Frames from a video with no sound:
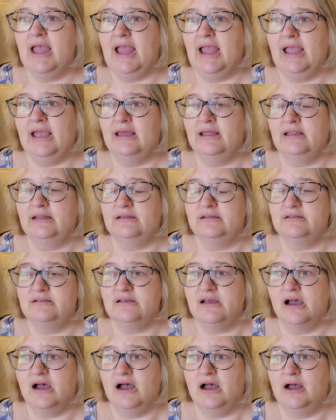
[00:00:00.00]
And
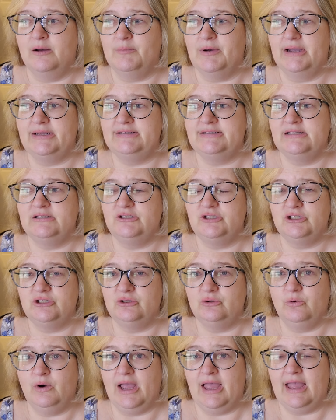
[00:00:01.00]
um, I did
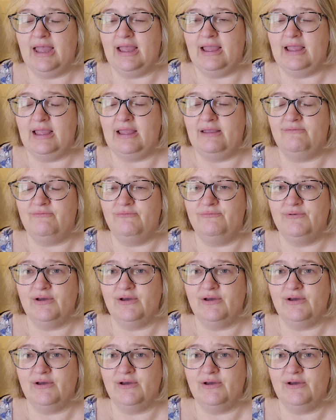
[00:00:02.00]
do a